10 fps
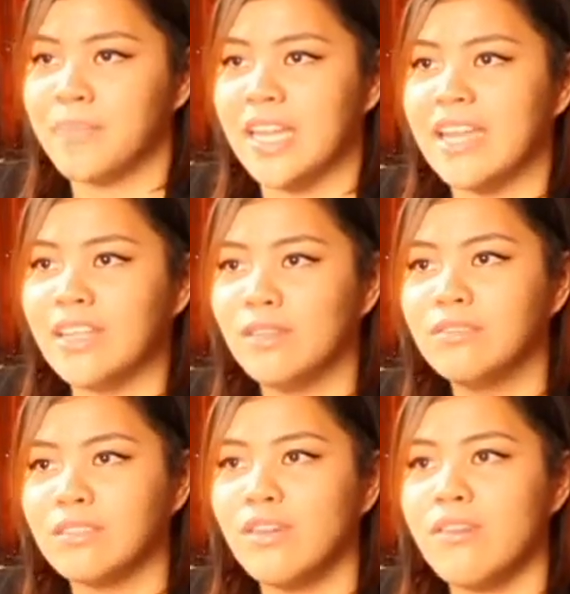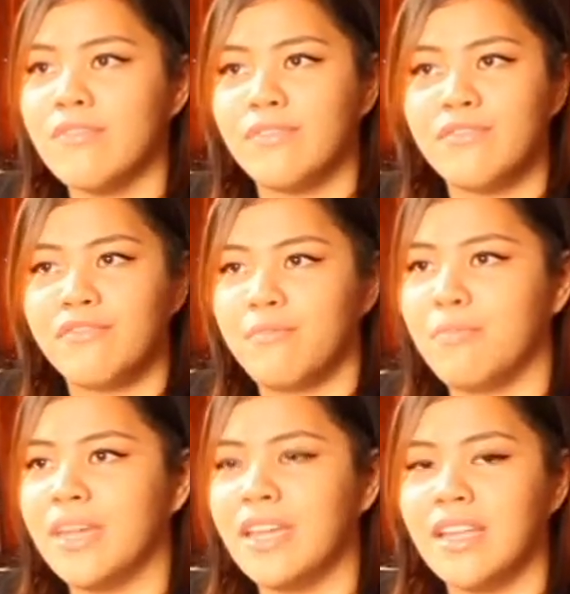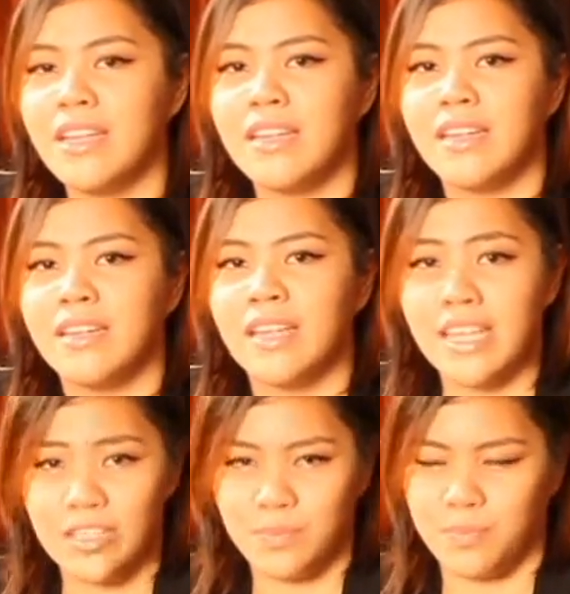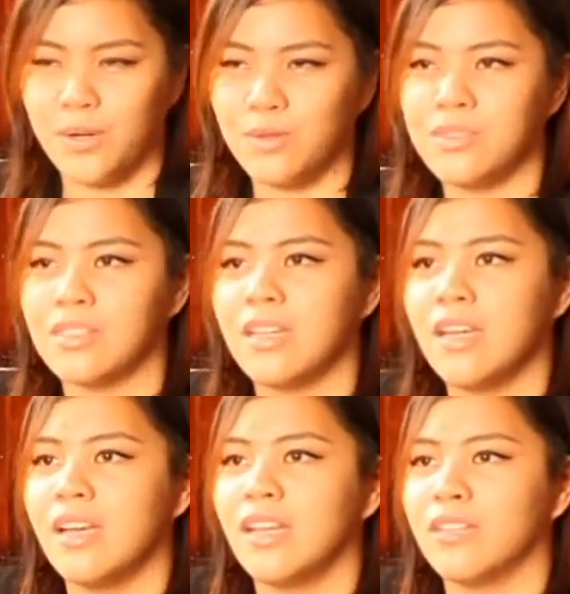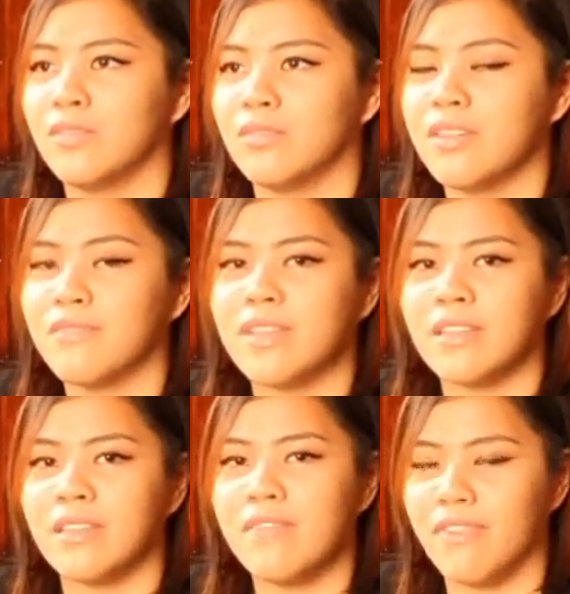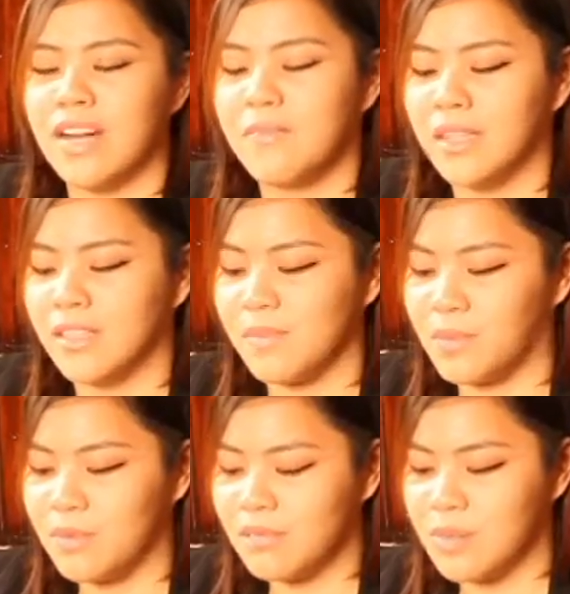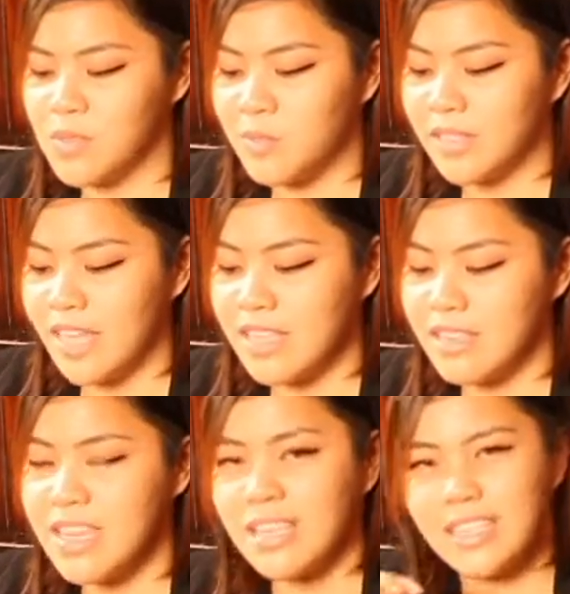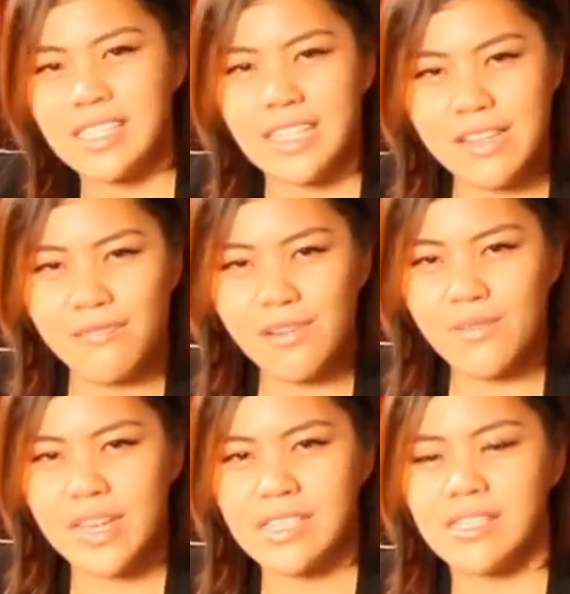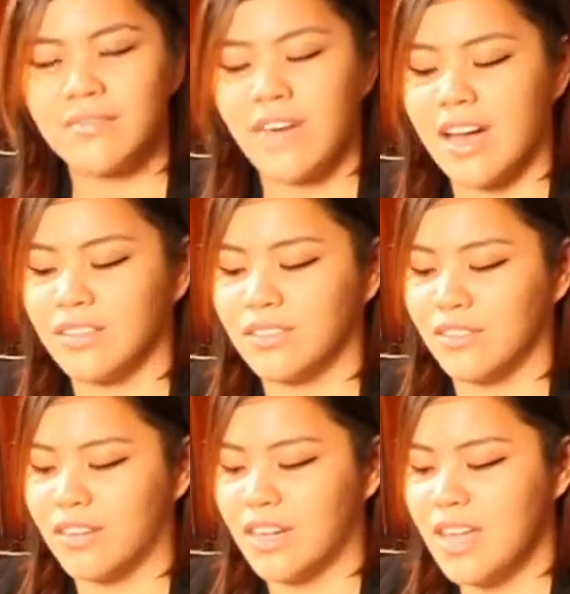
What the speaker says: And I don't know if you've been exposed to different environmental programs, but I think this influence factor